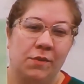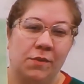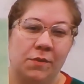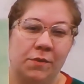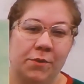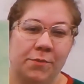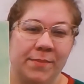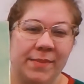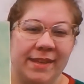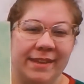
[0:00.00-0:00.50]

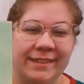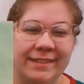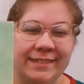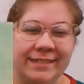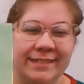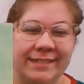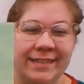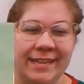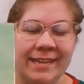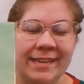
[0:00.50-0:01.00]
or
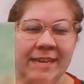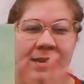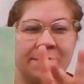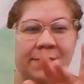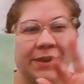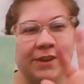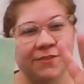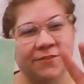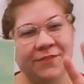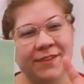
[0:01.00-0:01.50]
mittens, they
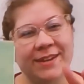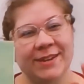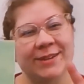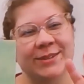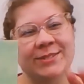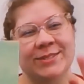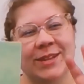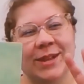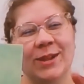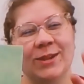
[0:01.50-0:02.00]
keep our
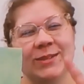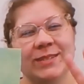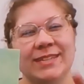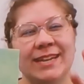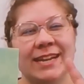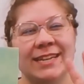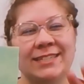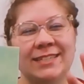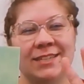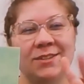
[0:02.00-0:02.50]
fingers all
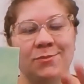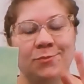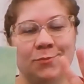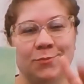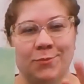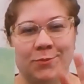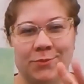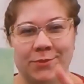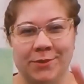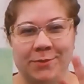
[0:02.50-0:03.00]
nice and
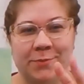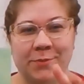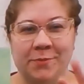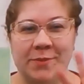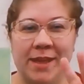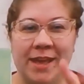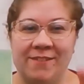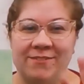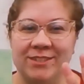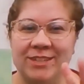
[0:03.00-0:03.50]
warm when
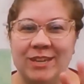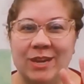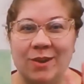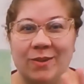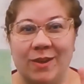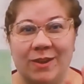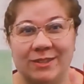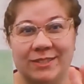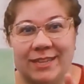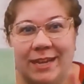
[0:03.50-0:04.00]
we have to
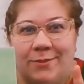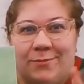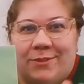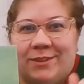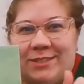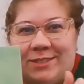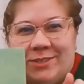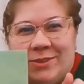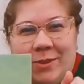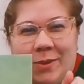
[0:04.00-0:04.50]
go outside
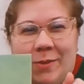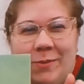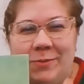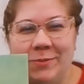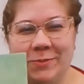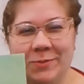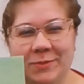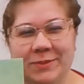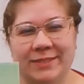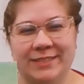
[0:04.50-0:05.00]
where it's
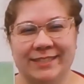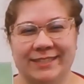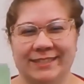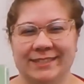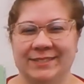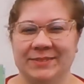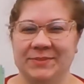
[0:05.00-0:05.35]
cold.